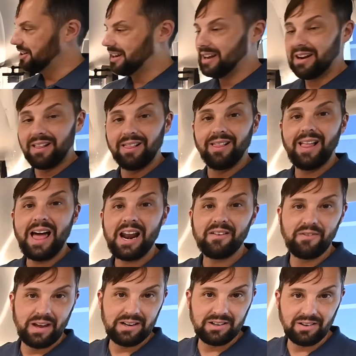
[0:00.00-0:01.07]
you get a lot
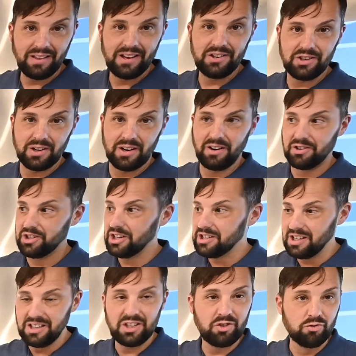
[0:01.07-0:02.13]
of ventilation here.
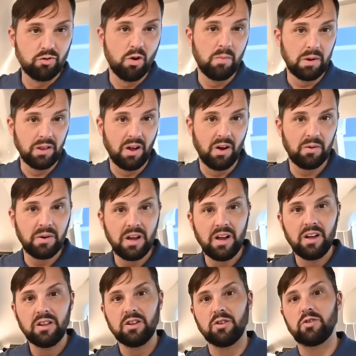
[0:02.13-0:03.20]
Just in this room alone,
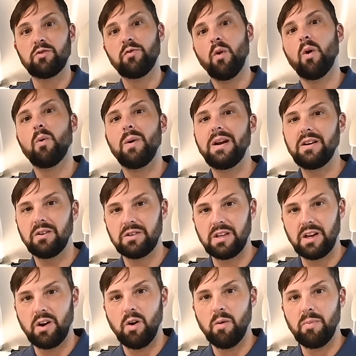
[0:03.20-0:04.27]
there's four windows
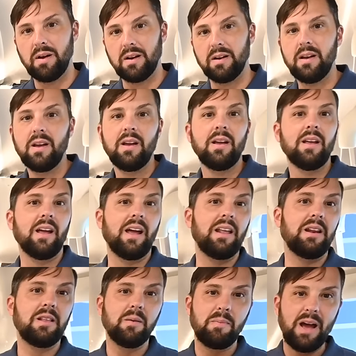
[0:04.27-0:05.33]
that open.
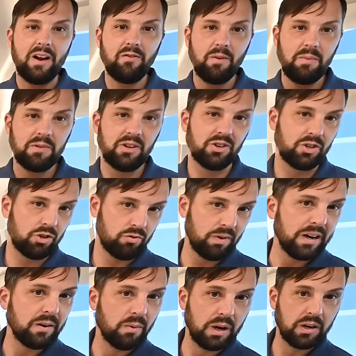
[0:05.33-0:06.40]
And in the bedroom, there's
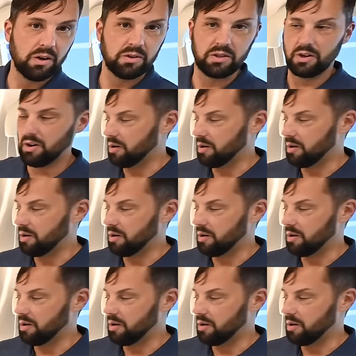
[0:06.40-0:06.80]
three windows that